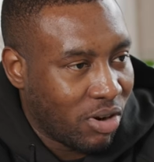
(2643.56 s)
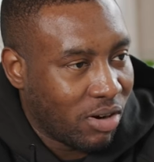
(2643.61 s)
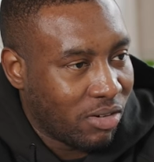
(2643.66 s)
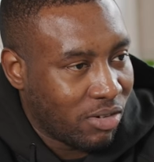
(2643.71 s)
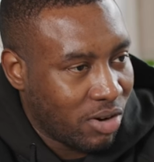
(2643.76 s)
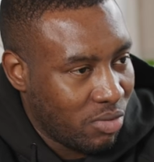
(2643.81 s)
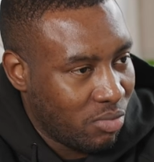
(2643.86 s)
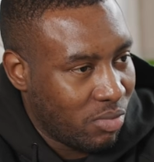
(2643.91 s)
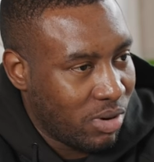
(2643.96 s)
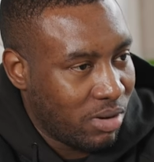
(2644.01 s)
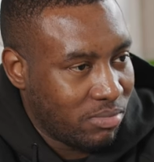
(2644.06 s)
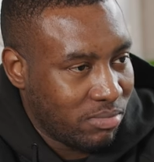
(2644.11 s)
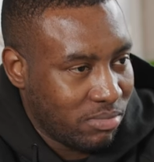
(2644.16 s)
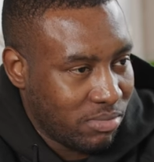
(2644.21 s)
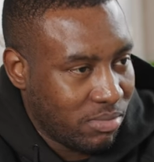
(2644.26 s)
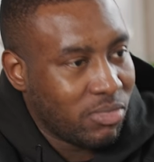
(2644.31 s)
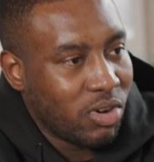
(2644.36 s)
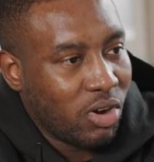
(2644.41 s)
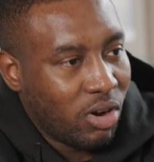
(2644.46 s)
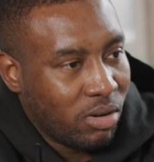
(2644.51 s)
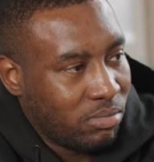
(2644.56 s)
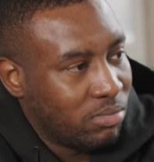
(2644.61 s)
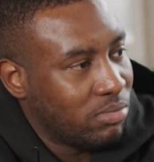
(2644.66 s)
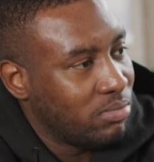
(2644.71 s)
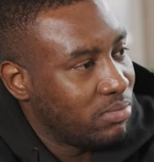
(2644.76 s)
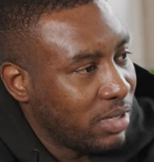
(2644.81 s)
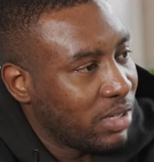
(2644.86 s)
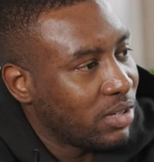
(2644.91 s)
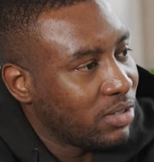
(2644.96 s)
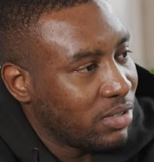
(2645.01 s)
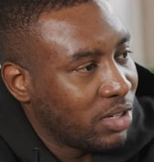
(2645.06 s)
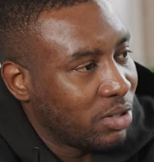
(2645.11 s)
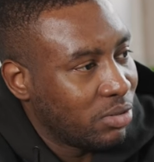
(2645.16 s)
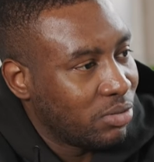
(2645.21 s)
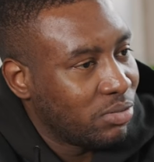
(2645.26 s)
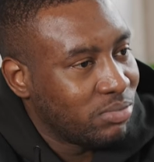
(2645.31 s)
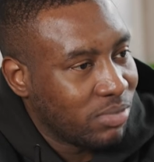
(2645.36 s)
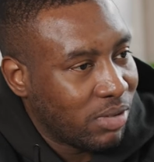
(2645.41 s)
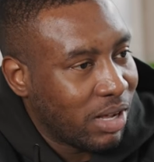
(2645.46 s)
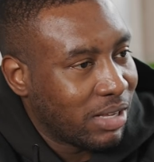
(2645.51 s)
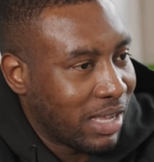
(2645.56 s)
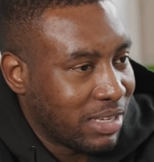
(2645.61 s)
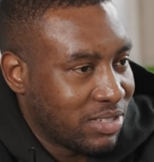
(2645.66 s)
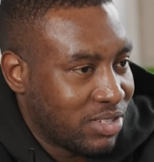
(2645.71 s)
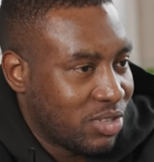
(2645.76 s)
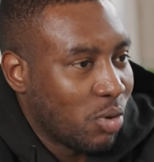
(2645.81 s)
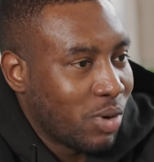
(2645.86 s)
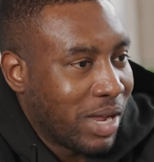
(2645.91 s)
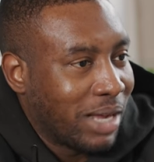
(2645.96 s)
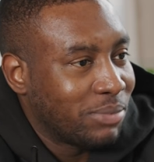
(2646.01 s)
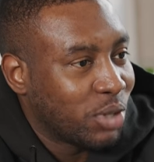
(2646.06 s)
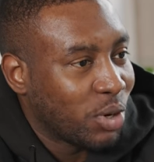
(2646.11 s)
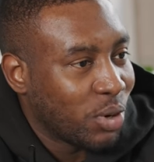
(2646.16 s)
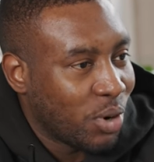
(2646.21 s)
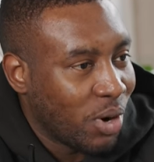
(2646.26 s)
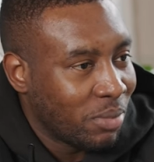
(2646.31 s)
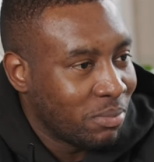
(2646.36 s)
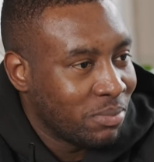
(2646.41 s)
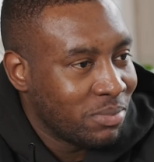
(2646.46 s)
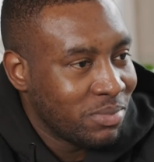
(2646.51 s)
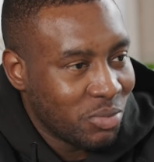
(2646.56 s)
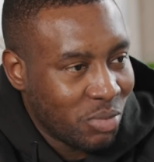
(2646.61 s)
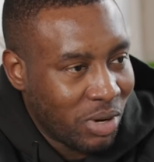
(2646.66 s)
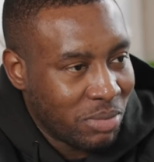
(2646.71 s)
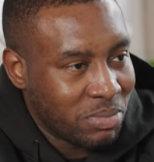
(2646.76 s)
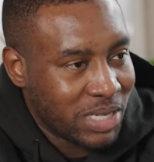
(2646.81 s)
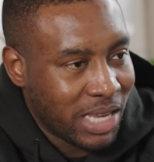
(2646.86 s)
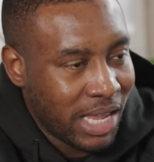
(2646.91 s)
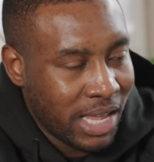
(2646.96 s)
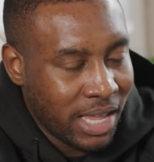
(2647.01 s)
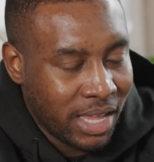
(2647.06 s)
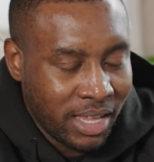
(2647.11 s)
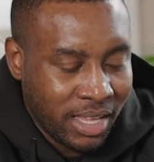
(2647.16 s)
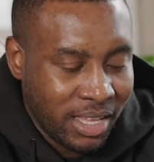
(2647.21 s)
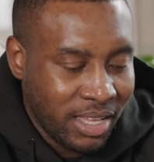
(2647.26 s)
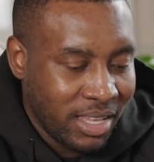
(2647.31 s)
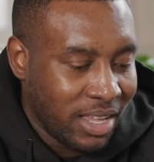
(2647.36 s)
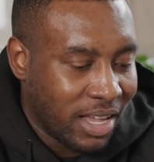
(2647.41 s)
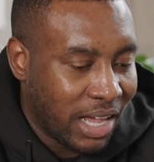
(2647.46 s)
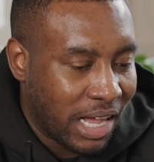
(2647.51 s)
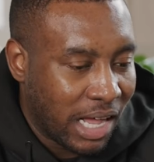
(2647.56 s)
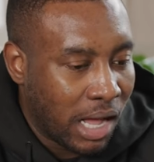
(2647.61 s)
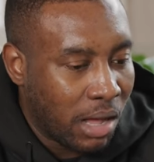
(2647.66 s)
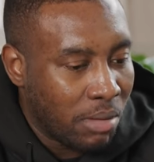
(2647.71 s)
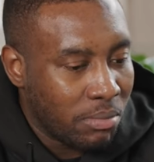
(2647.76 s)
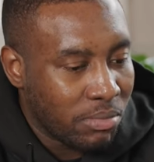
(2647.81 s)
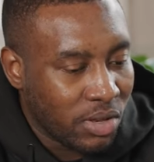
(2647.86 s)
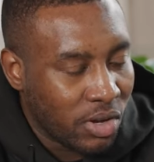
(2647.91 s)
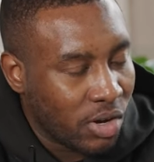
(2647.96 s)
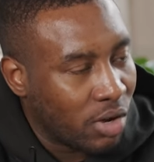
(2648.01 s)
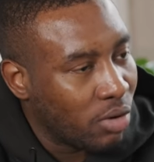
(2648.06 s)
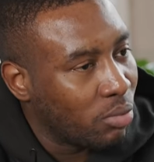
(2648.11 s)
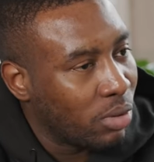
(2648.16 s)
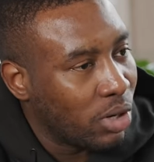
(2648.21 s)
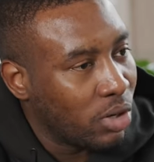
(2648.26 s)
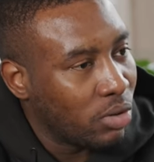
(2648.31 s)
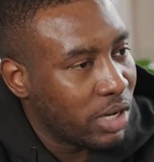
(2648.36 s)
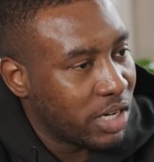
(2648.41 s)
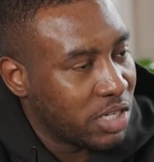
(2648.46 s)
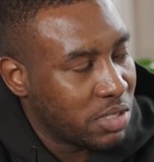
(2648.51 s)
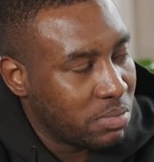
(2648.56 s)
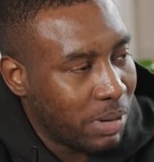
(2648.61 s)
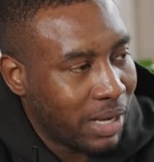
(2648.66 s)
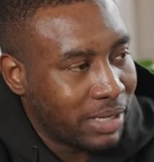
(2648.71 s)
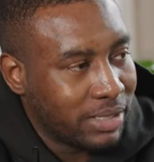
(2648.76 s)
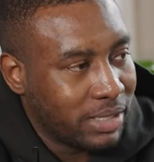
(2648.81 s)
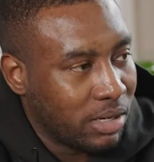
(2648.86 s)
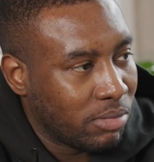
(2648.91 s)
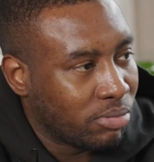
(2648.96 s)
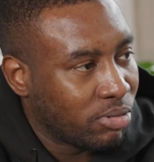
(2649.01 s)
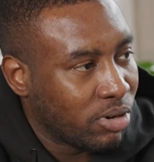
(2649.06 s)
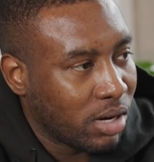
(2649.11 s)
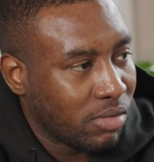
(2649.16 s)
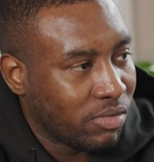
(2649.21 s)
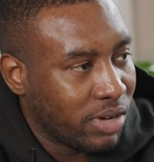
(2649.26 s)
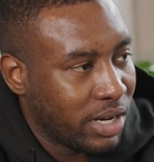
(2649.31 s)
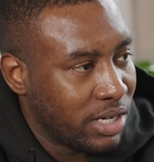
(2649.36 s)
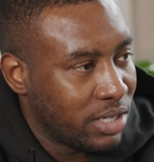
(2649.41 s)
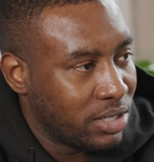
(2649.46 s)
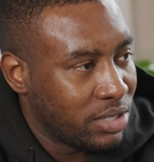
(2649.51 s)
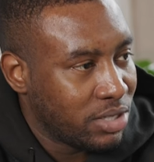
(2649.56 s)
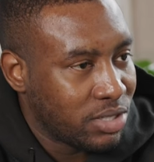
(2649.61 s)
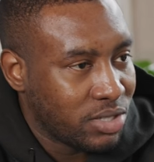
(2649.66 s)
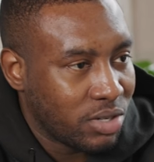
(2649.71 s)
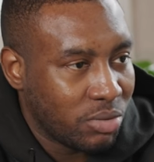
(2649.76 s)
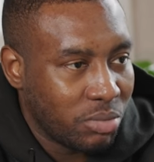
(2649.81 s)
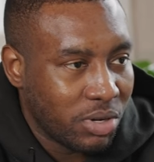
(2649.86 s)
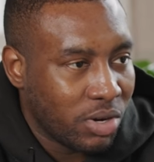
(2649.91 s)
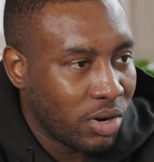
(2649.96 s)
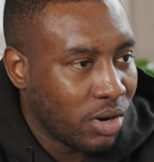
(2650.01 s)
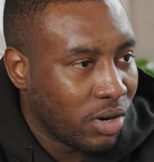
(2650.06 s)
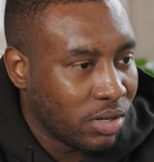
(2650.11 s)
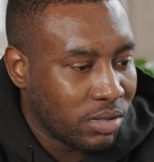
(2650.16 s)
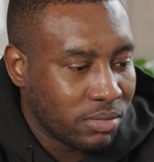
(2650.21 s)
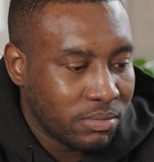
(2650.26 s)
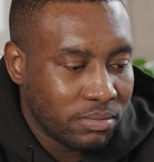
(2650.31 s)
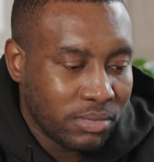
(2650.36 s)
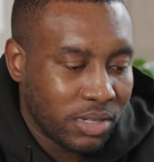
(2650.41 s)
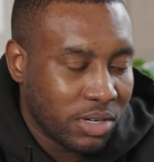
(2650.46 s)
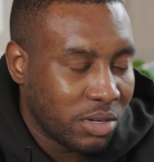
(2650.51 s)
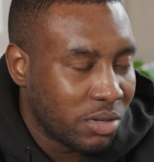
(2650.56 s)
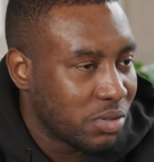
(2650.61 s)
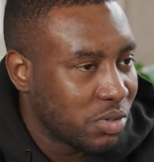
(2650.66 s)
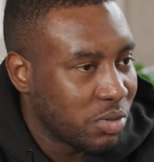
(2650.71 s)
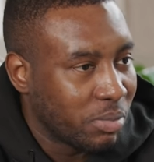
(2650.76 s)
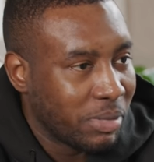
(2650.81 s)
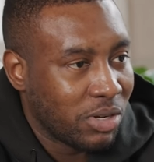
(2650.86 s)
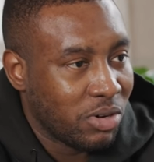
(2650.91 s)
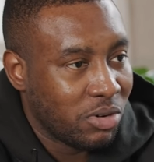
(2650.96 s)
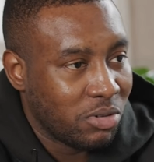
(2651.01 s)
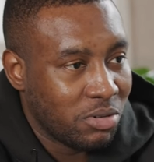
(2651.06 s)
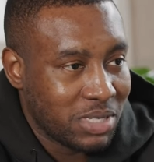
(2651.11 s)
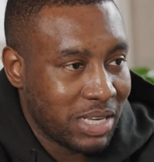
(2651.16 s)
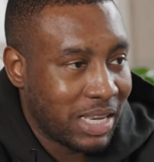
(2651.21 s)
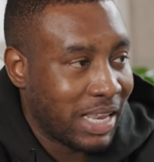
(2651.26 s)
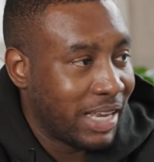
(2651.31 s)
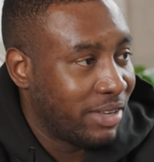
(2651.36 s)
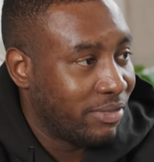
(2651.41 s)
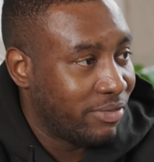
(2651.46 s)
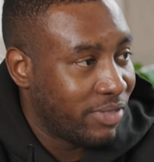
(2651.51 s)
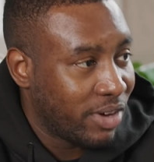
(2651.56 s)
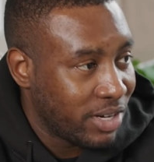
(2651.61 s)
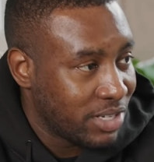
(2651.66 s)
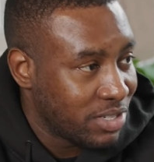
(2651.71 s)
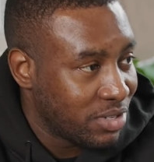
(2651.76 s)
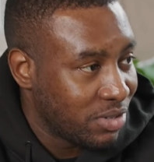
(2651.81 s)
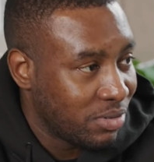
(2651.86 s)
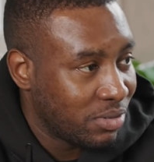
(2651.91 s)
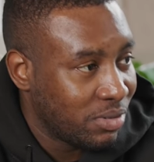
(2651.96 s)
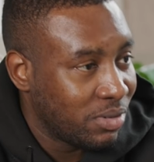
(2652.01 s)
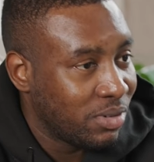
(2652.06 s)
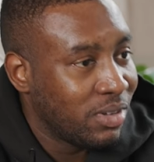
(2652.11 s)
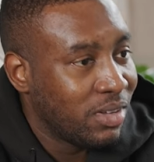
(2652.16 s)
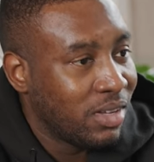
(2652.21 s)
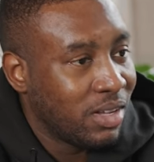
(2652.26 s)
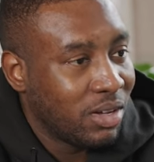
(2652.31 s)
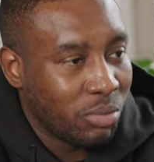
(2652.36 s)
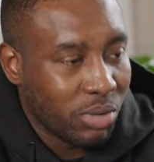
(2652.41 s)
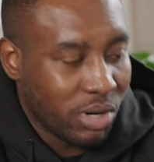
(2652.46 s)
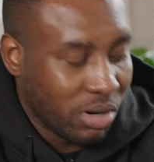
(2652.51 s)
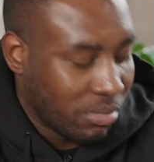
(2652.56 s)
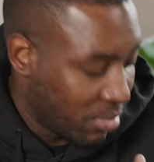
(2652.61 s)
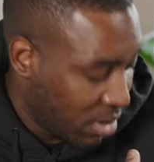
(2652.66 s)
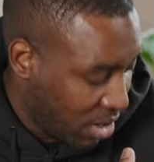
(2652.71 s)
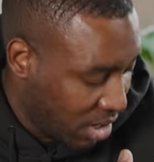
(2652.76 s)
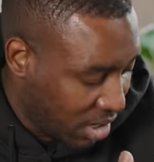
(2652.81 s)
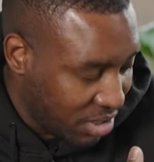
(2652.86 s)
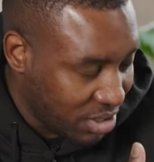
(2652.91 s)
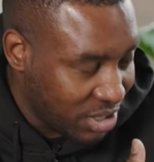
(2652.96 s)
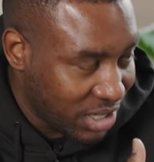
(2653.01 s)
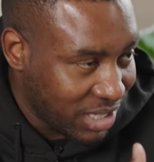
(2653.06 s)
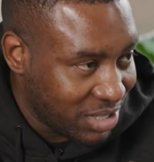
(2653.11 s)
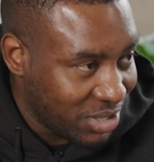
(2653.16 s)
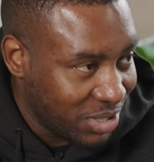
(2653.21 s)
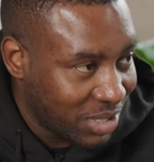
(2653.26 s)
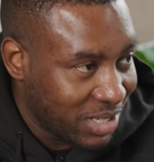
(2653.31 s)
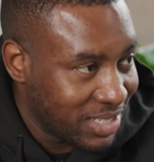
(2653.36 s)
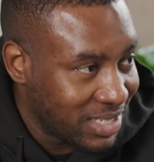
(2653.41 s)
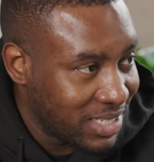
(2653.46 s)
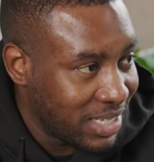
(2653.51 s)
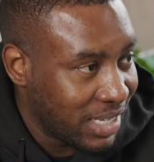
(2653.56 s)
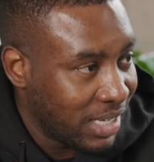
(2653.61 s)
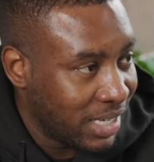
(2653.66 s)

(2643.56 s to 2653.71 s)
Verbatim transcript: I've got our own com, you know, soulcap dot com website. Mm-hmm. Um, you know, we've expanded our product range. So we've got, you know, swimming goggles are landing very soon. We've got merch, as you can